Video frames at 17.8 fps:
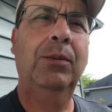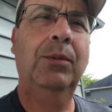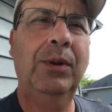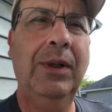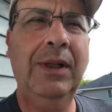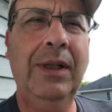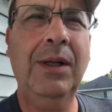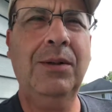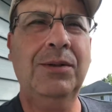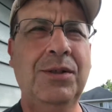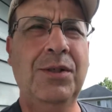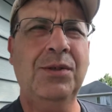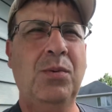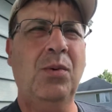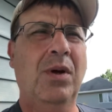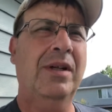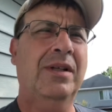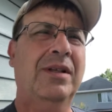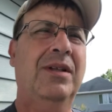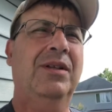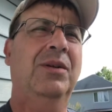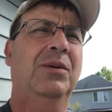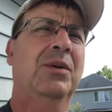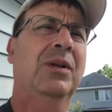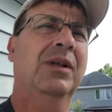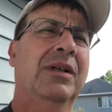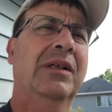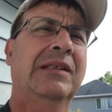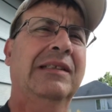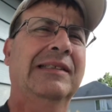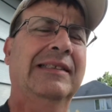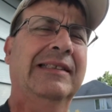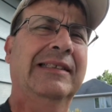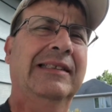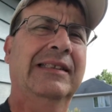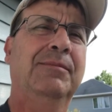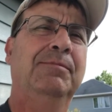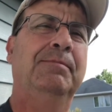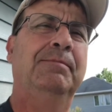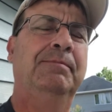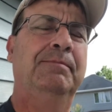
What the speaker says: Well, I just wanted to do a little